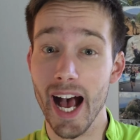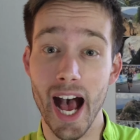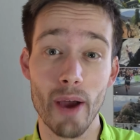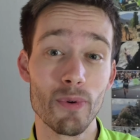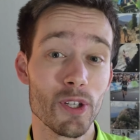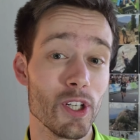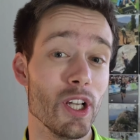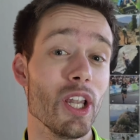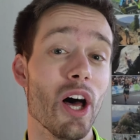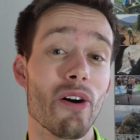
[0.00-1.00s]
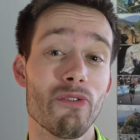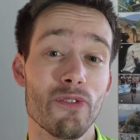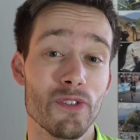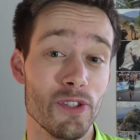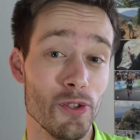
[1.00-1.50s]
I would
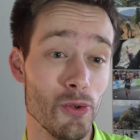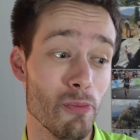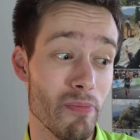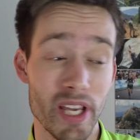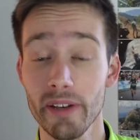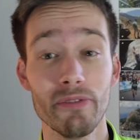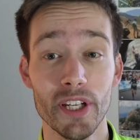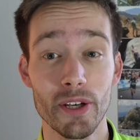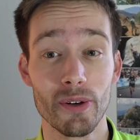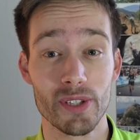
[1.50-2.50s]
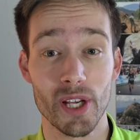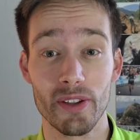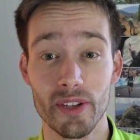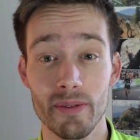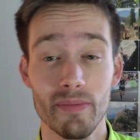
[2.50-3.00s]
love to make videos
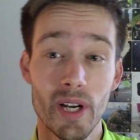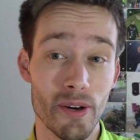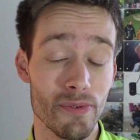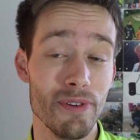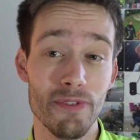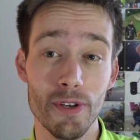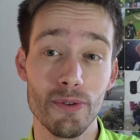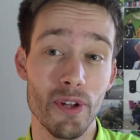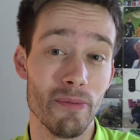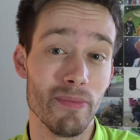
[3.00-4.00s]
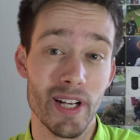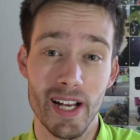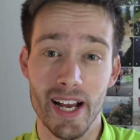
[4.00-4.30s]
on them, review them,